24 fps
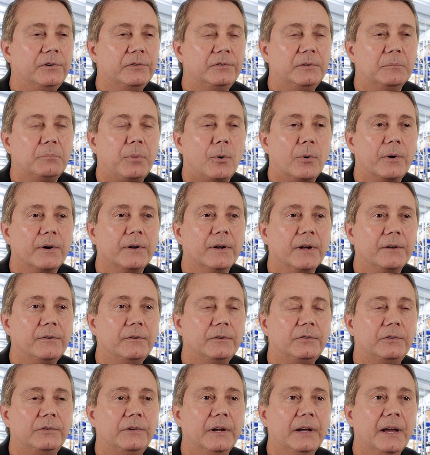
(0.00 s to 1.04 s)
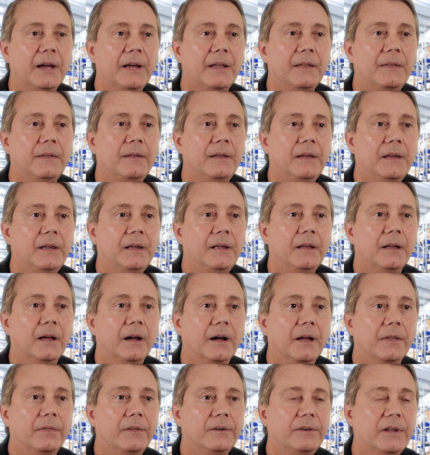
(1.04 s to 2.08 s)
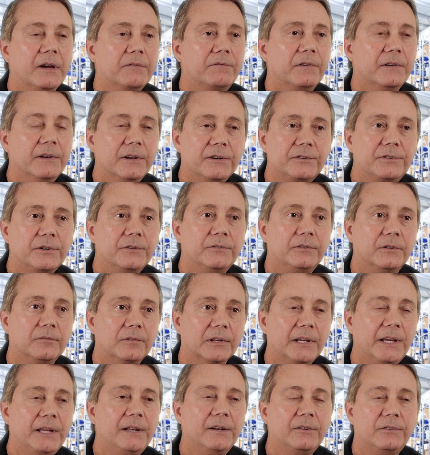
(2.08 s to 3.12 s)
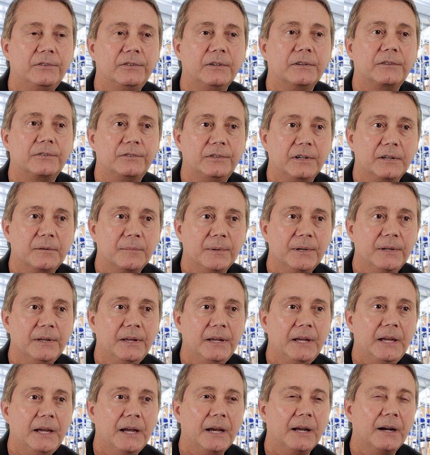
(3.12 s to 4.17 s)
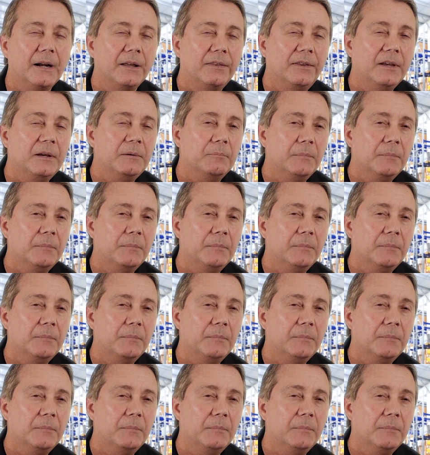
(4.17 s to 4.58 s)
it's important to understand the definitions of Lean and Six Sigma, and I think